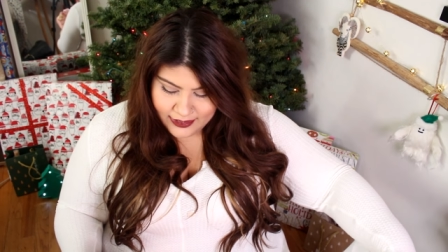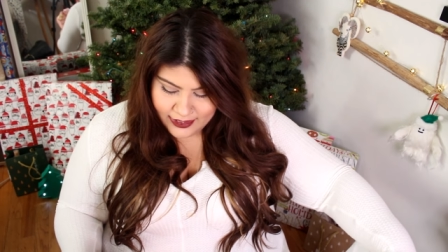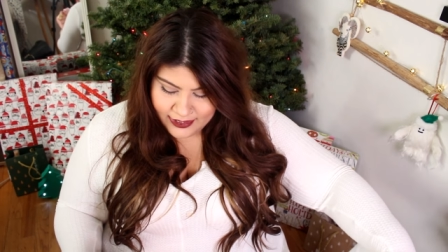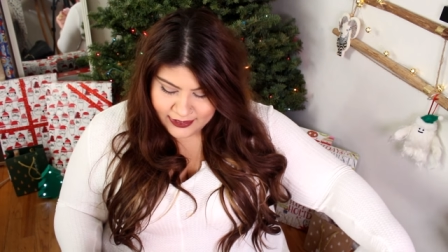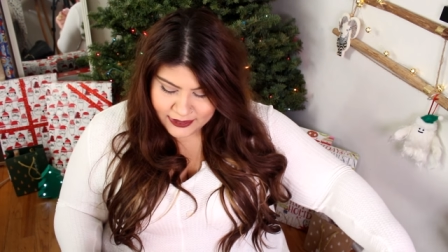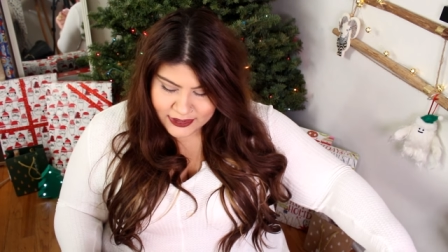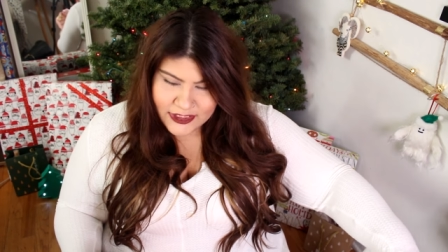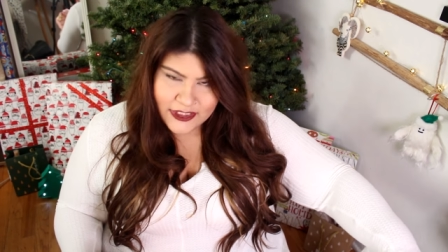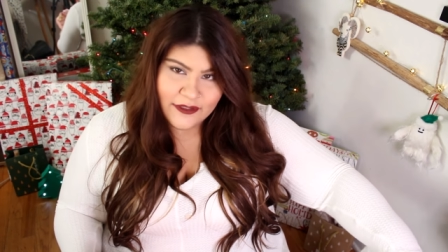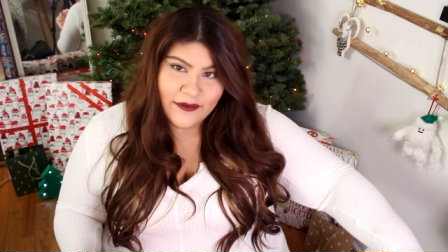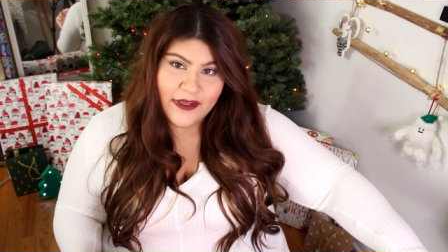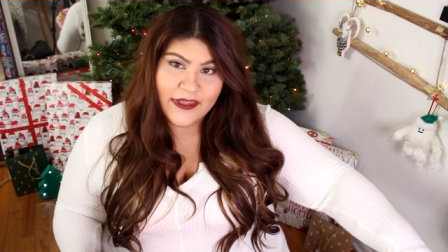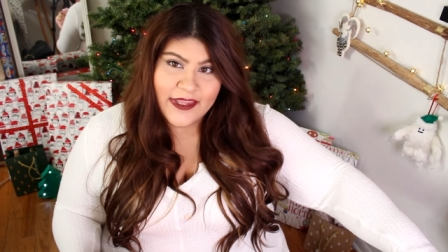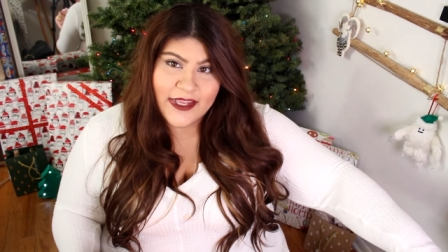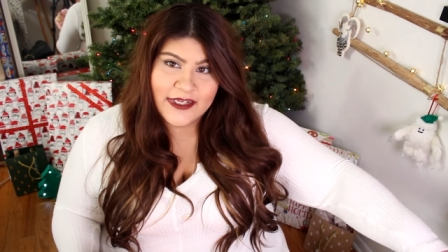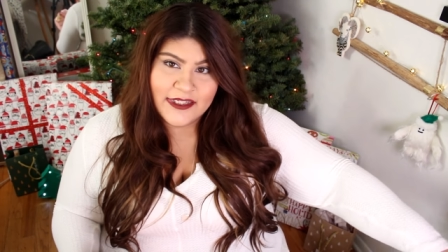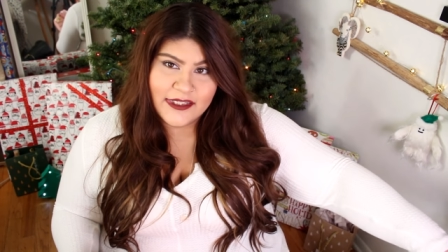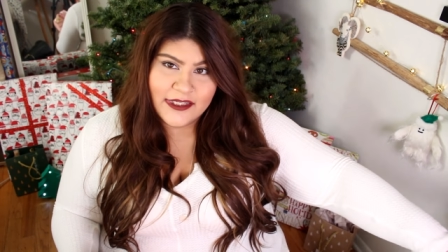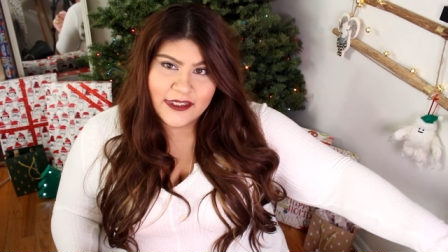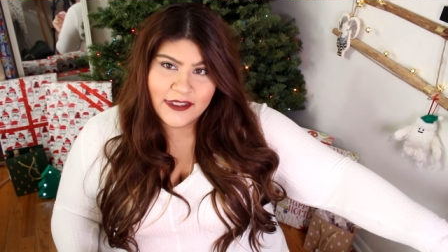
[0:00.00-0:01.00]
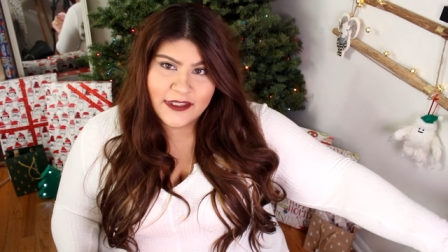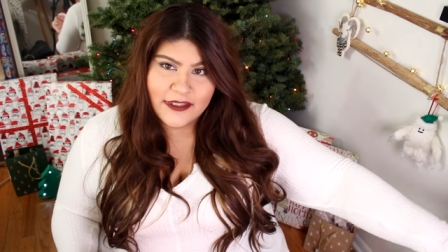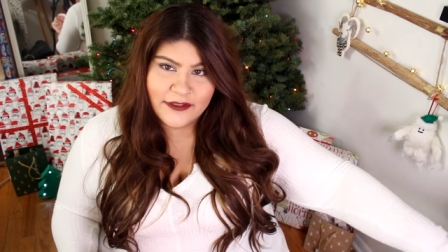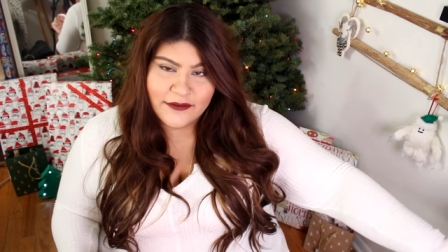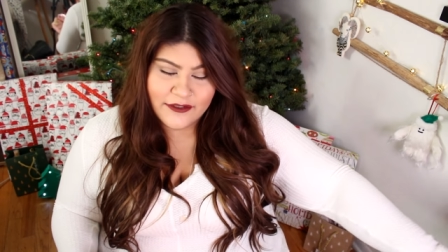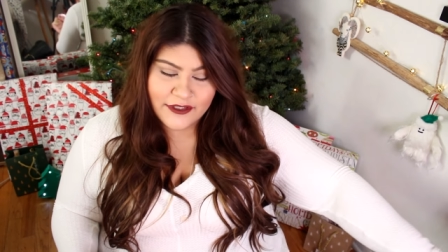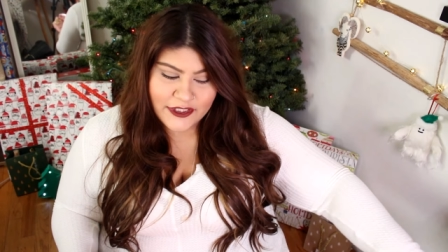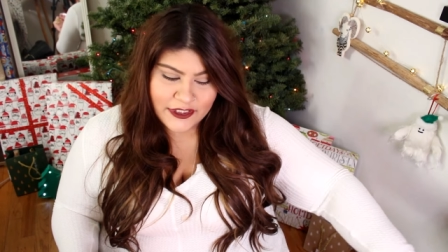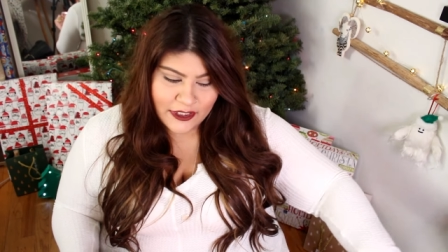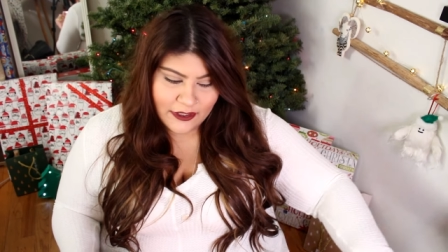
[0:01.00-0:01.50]
And too, I like to
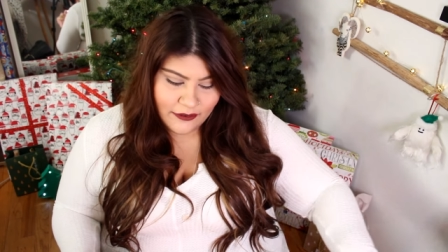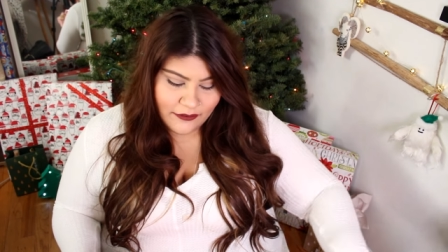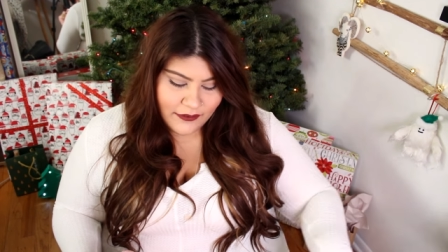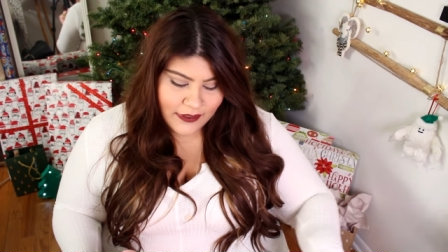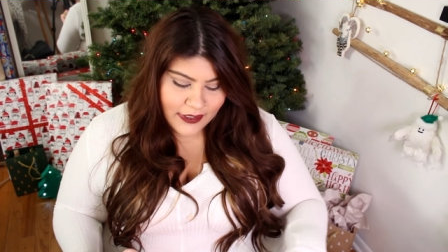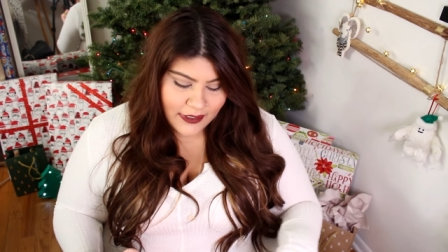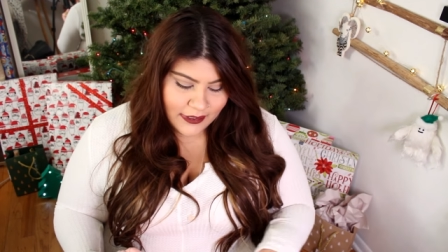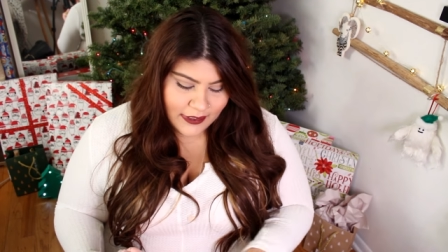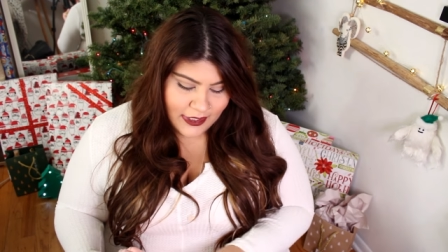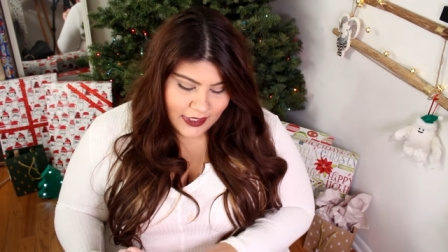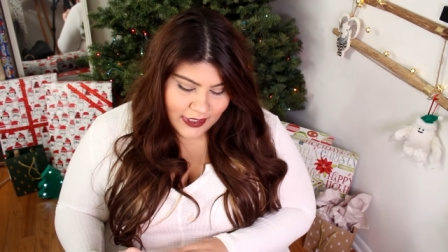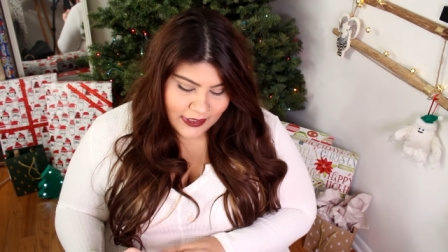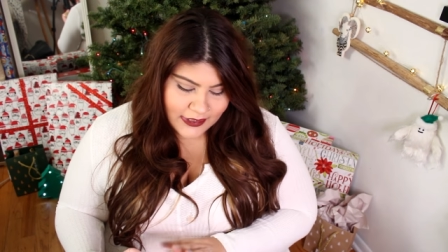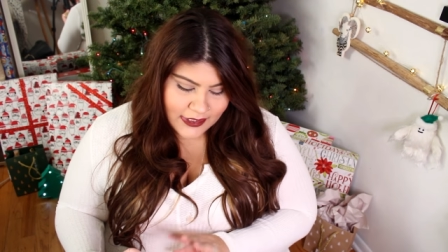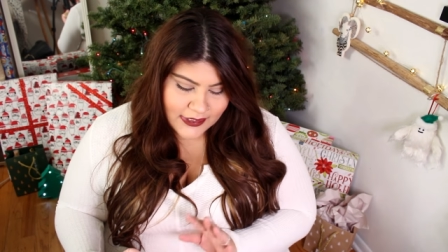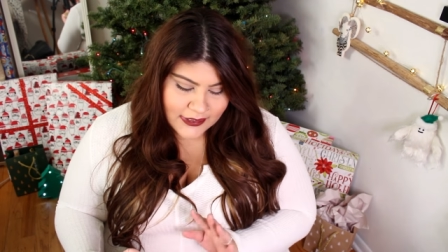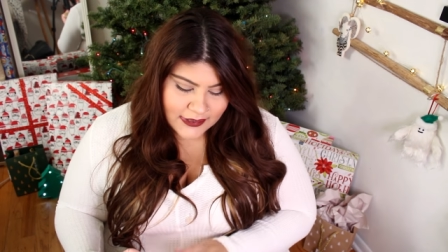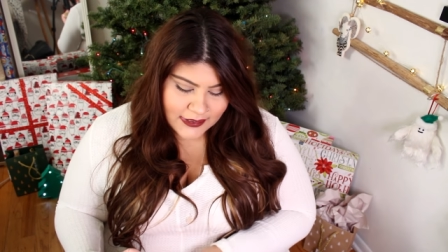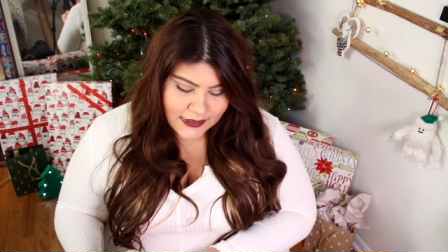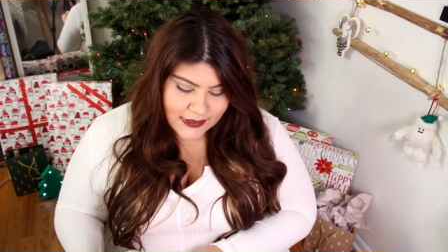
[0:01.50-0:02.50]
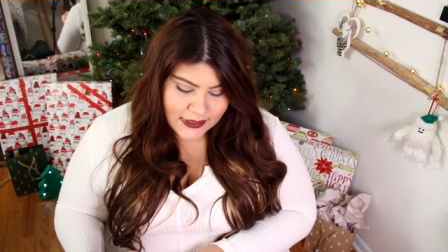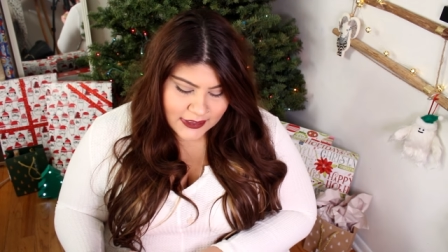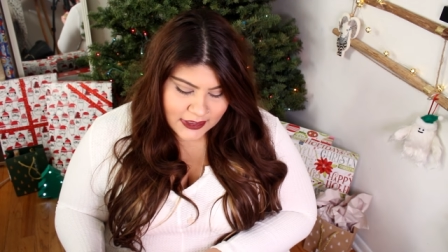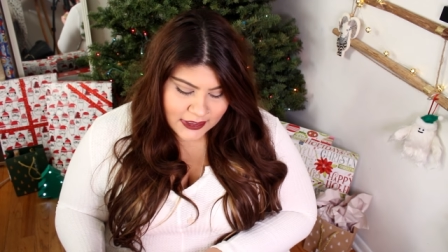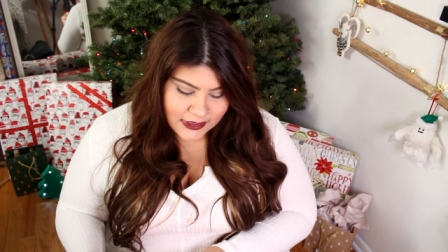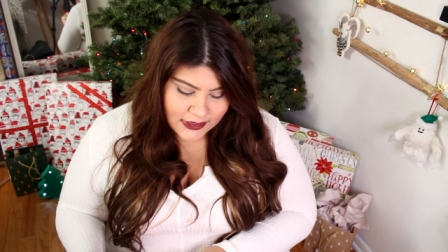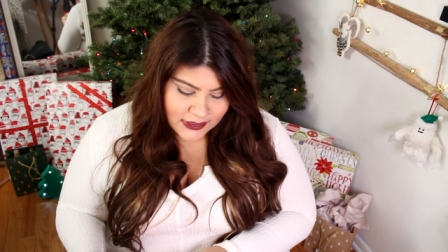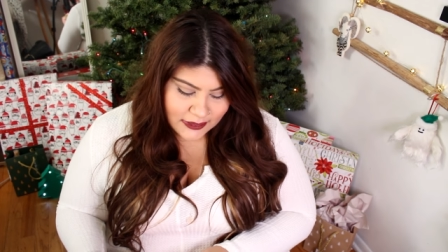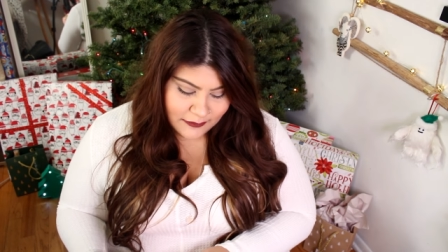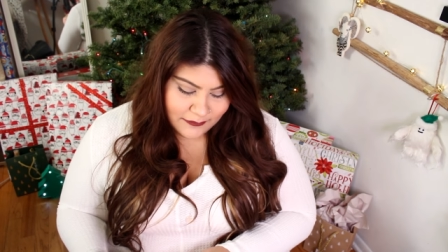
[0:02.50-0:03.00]
include Joe in these
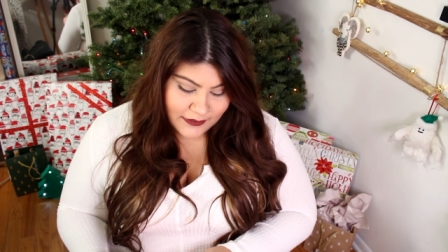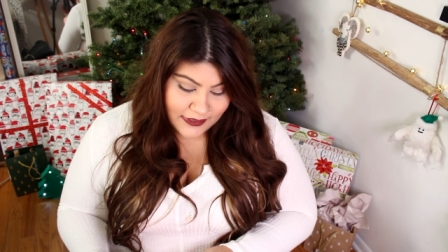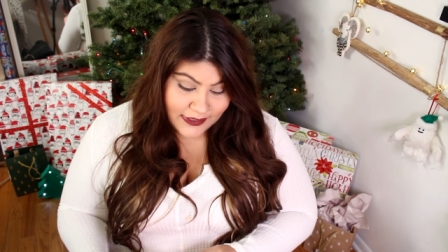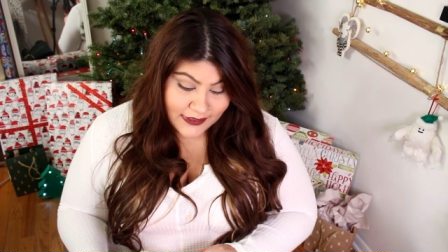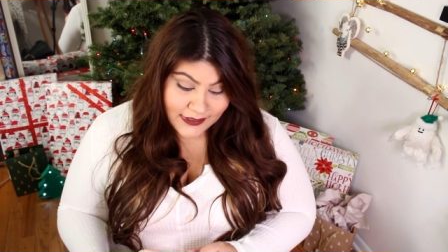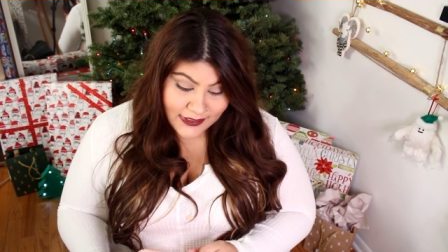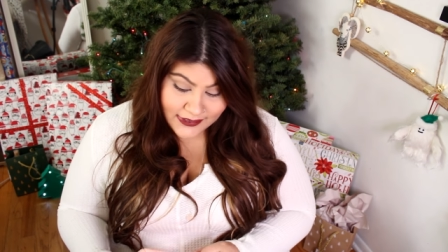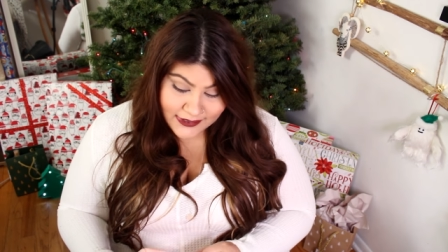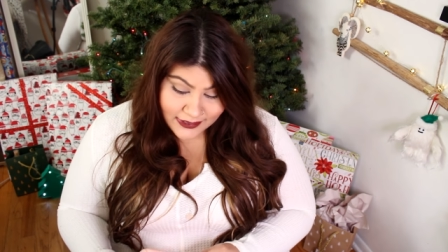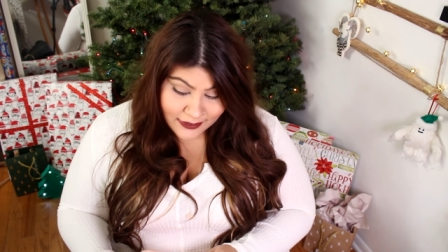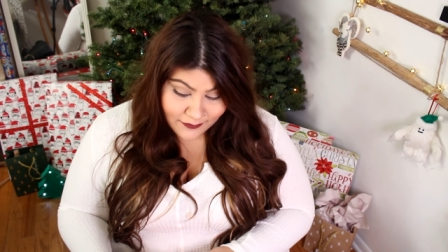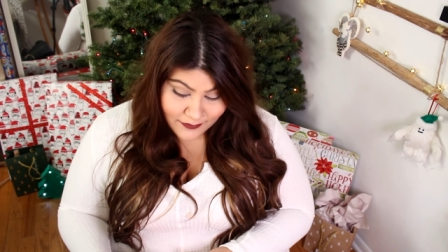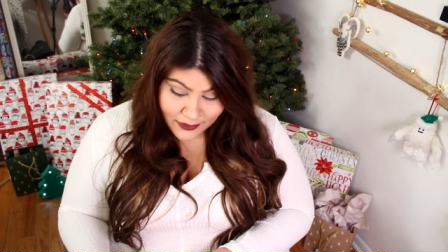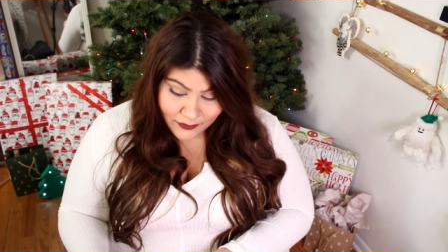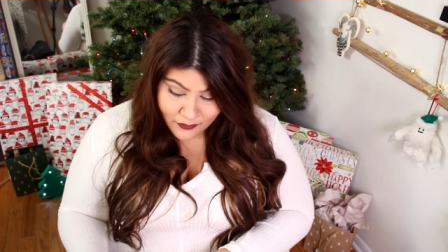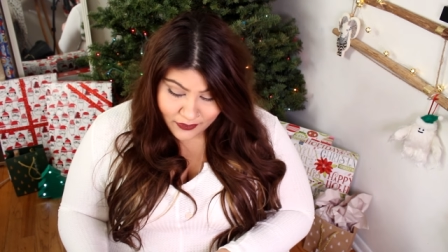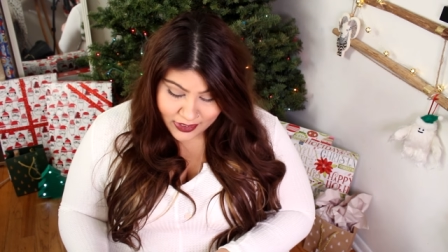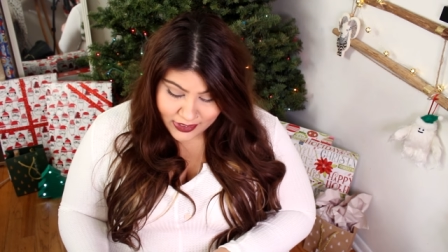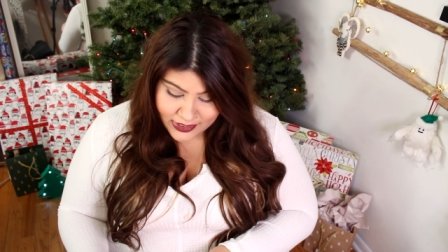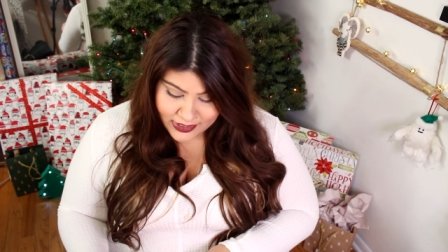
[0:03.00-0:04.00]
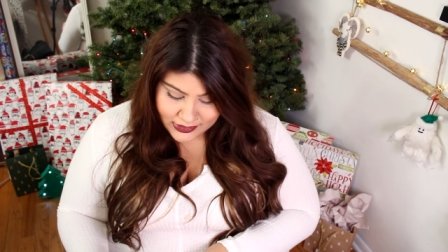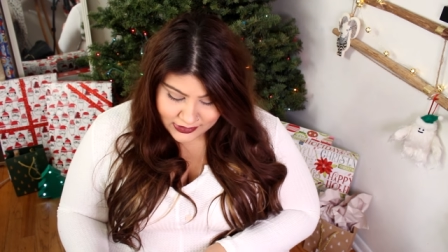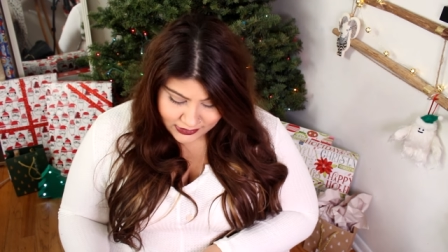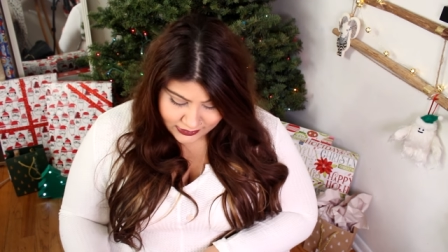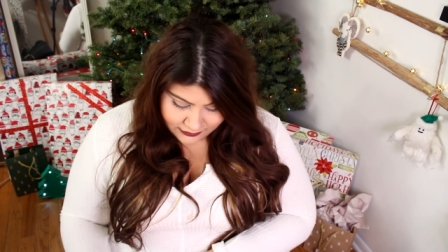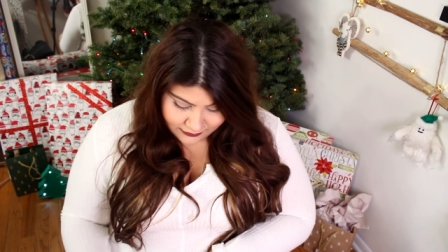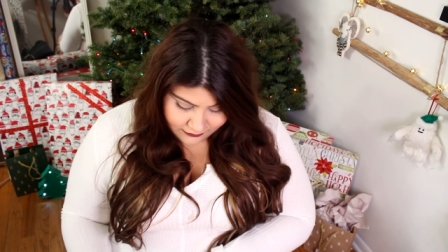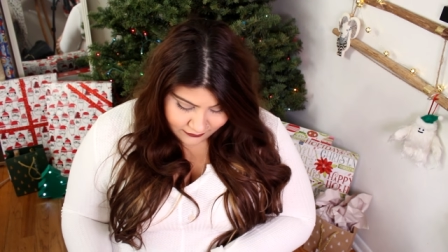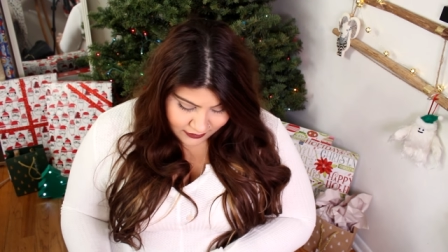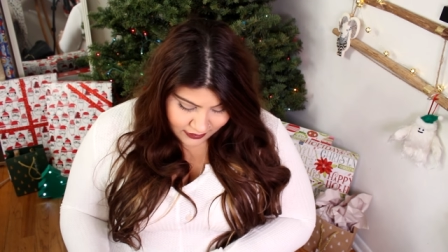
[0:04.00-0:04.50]
decisions too because he's going to be wearing it
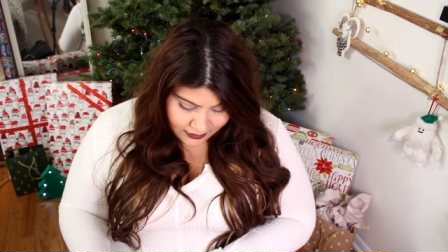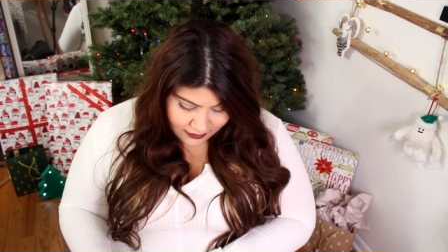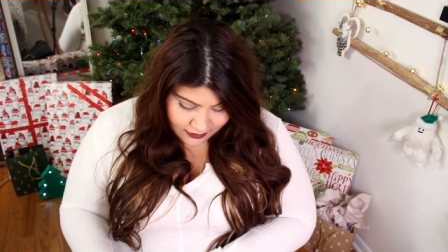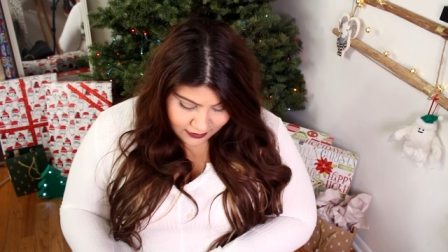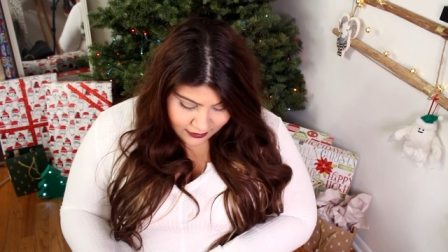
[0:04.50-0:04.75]
too.